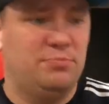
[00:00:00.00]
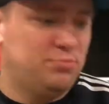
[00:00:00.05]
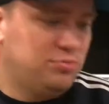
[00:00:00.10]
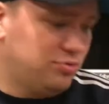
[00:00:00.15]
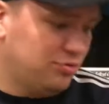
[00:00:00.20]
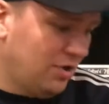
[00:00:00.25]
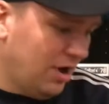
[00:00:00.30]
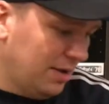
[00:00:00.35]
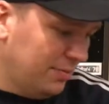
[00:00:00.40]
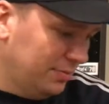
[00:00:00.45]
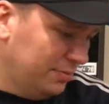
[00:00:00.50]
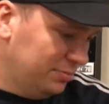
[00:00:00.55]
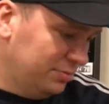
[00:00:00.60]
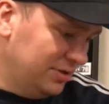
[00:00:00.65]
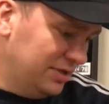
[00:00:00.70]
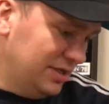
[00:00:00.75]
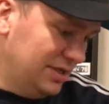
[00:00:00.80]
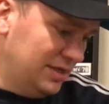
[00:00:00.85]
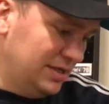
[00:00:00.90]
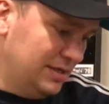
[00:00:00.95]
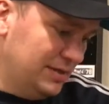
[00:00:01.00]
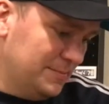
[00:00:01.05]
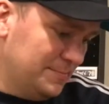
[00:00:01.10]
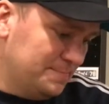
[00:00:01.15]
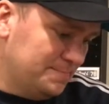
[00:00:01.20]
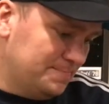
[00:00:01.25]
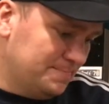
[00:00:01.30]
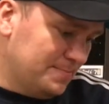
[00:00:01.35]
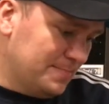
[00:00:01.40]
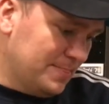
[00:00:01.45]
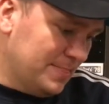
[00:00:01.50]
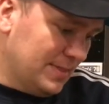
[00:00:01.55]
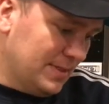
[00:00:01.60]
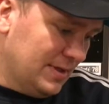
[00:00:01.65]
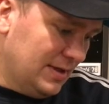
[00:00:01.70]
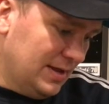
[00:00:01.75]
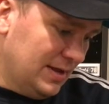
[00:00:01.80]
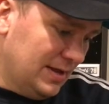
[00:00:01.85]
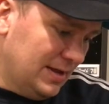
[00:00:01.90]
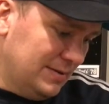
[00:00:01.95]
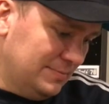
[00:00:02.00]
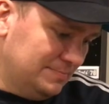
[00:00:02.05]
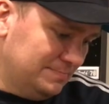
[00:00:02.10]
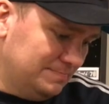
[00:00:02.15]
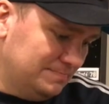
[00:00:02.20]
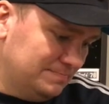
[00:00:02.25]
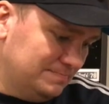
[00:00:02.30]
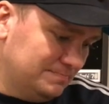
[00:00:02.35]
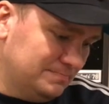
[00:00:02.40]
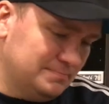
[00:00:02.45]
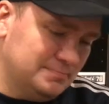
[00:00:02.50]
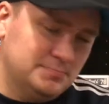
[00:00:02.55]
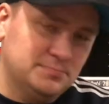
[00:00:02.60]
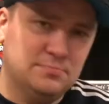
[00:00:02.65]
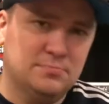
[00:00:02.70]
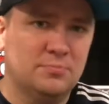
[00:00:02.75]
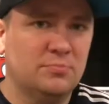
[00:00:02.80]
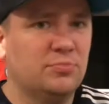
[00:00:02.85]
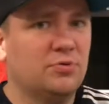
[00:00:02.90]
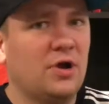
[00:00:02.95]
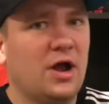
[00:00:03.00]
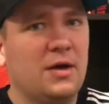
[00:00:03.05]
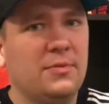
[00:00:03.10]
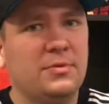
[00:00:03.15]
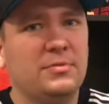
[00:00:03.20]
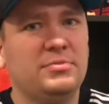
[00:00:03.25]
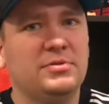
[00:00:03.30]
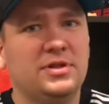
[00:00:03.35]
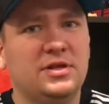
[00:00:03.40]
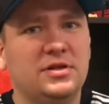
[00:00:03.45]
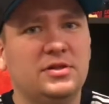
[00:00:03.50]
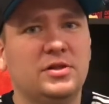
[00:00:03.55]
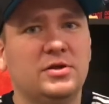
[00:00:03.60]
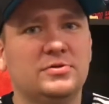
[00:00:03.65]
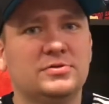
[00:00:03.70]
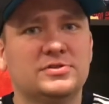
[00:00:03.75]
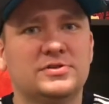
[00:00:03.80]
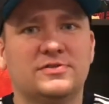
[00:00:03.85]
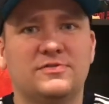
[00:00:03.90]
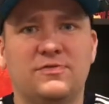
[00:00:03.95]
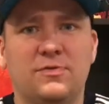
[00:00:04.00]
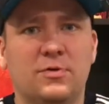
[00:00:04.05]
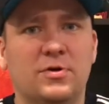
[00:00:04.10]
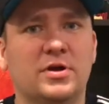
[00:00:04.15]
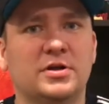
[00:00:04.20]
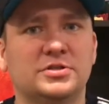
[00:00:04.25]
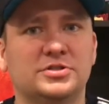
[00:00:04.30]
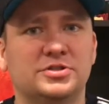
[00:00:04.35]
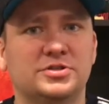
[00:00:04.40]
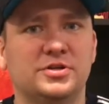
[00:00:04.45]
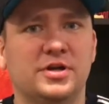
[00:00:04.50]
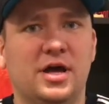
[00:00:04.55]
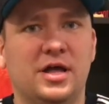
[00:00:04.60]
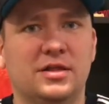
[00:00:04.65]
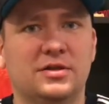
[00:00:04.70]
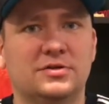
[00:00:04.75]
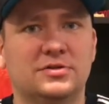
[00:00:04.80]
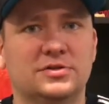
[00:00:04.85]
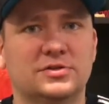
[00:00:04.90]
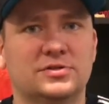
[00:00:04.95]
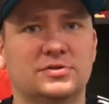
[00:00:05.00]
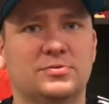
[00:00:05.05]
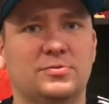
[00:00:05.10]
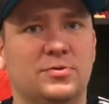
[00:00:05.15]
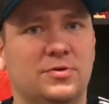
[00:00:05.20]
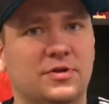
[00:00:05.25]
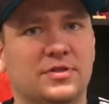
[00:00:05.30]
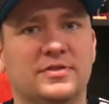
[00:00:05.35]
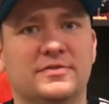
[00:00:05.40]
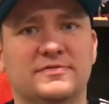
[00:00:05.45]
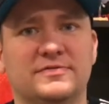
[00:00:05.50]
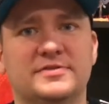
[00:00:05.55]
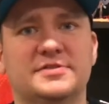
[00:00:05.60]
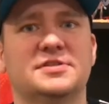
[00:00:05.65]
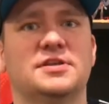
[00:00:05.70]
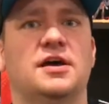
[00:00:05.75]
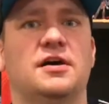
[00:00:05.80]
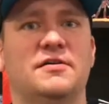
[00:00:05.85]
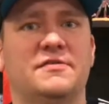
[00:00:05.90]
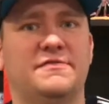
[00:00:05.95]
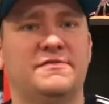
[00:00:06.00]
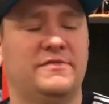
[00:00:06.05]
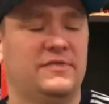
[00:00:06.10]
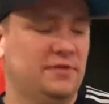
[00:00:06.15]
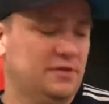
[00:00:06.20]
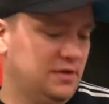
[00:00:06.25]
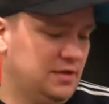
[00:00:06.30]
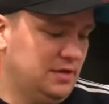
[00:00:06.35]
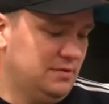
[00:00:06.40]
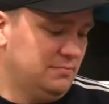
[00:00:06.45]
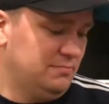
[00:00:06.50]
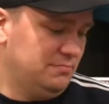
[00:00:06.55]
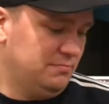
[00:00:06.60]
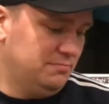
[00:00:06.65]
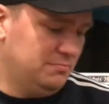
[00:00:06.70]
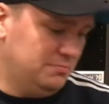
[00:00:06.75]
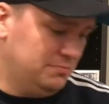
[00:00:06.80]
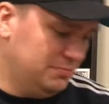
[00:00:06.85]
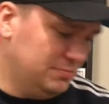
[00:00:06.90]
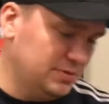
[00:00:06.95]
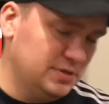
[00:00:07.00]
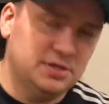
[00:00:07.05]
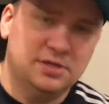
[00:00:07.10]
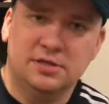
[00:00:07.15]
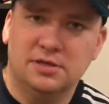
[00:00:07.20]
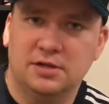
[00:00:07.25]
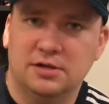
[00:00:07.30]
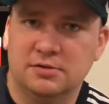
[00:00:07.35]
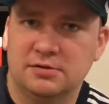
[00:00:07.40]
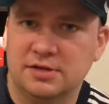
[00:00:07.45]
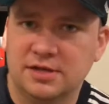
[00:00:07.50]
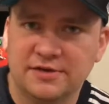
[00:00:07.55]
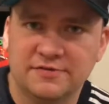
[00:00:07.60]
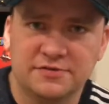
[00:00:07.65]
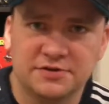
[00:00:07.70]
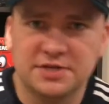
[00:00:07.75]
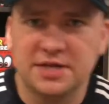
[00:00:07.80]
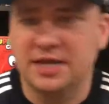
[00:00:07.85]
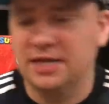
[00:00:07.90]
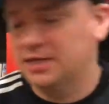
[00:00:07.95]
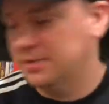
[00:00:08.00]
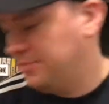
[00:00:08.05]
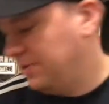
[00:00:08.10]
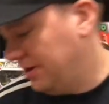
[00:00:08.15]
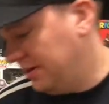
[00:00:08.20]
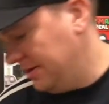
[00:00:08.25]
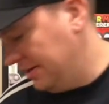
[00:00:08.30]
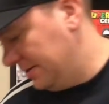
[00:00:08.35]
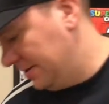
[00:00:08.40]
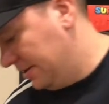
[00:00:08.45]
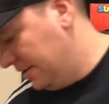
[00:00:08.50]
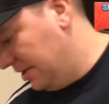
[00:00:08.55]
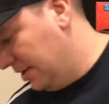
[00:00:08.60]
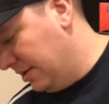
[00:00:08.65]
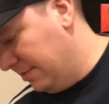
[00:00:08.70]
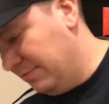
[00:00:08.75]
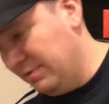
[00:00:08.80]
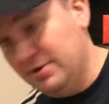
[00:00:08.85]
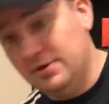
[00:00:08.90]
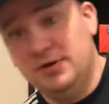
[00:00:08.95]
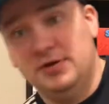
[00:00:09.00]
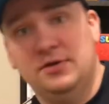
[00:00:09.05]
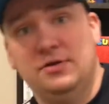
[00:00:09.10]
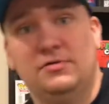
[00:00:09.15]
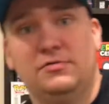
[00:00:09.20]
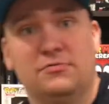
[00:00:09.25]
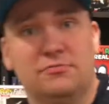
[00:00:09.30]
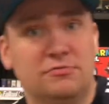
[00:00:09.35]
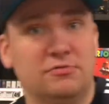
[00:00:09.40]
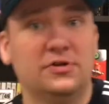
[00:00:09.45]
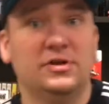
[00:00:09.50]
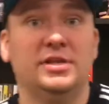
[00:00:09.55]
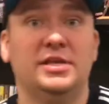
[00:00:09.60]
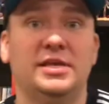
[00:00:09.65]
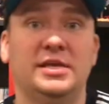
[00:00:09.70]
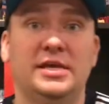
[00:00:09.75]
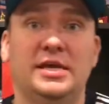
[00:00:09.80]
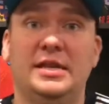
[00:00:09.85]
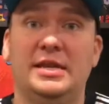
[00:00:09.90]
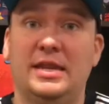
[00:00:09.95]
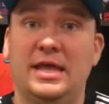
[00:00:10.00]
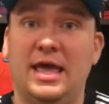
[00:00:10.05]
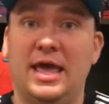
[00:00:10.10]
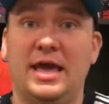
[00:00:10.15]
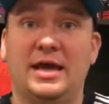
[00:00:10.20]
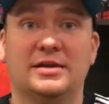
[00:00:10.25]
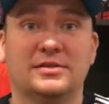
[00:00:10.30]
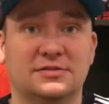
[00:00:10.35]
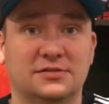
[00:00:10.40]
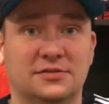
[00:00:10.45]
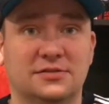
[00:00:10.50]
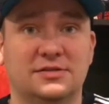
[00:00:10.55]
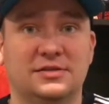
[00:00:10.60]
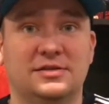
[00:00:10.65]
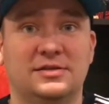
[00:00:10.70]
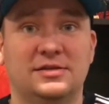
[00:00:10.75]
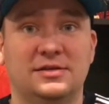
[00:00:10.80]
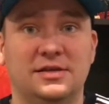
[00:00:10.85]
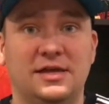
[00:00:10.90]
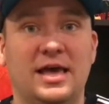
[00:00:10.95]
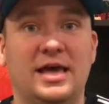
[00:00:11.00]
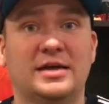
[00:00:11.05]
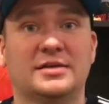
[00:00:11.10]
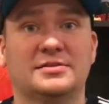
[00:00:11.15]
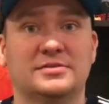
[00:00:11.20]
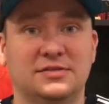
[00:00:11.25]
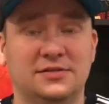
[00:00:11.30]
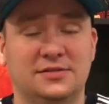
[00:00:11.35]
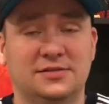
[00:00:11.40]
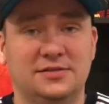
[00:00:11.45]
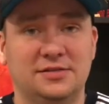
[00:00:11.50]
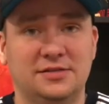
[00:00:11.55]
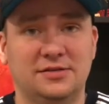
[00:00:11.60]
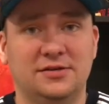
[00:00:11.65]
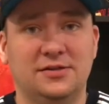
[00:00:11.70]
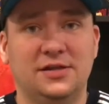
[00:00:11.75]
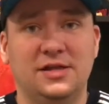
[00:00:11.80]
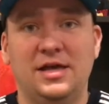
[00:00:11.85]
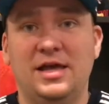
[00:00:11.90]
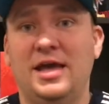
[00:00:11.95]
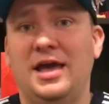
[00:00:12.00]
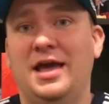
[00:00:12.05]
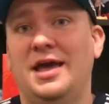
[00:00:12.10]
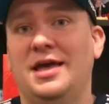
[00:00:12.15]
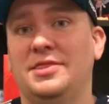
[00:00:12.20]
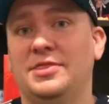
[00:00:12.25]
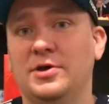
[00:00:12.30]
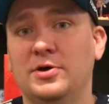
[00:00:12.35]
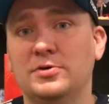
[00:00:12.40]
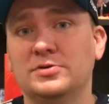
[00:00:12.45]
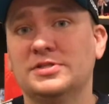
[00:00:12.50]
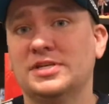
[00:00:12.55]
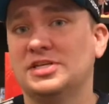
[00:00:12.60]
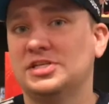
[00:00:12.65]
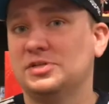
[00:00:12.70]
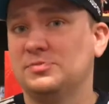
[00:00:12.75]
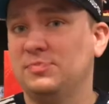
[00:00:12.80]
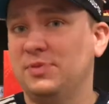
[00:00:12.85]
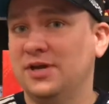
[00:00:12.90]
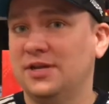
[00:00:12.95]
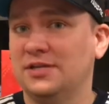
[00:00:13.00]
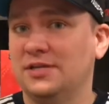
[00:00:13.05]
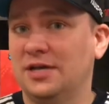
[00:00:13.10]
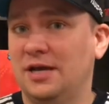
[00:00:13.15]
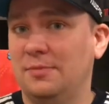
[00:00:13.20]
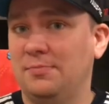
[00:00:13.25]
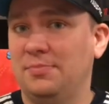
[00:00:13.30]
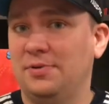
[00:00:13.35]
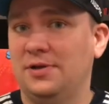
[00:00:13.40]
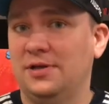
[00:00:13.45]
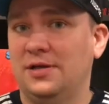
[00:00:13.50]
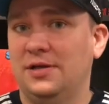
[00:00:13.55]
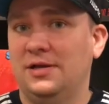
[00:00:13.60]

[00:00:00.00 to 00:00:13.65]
probably close to $400 worth of stuff, give or take, depending. But really an excellent deal. And those I just picked up